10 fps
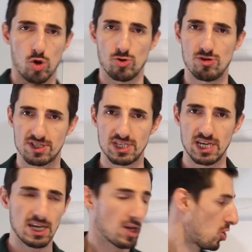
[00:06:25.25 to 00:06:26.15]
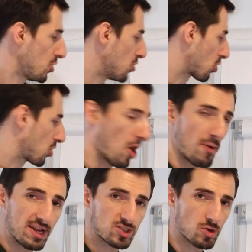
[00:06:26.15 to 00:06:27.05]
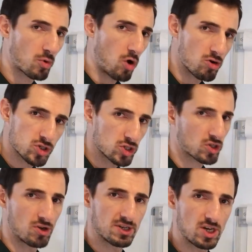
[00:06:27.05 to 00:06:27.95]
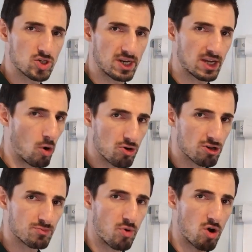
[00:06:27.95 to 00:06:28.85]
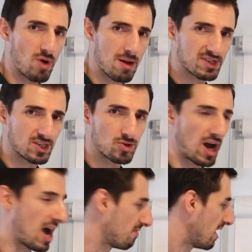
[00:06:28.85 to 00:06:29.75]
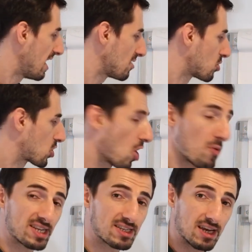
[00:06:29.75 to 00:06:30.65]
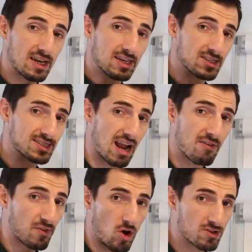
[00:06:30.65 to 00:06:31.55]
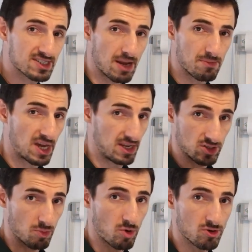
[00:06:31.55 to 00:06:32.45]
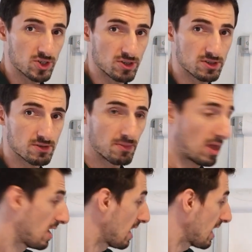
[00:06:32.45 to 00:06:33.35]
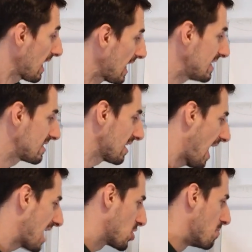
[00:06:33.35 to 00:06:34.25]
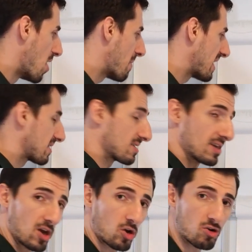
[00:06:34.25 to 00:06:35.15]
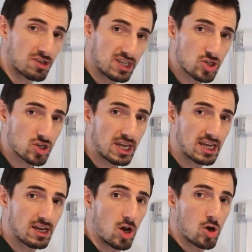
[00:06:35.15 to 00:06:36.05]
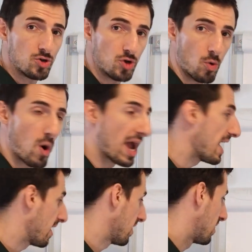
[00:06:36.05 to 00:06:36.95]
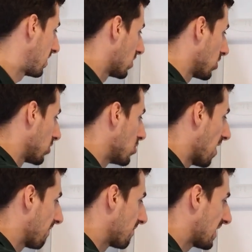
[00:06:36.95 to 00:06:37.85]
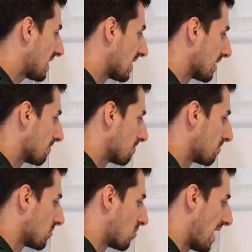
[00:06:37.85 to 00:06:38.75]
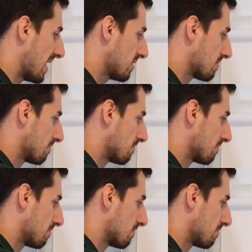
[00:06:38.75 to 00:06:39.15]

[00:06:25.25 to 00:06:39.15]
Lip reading: You see, your current subconscious conditioning, all those programs that you have, your current self-concept that is subconscious, is at the moment conditioning the way you are thinking, right?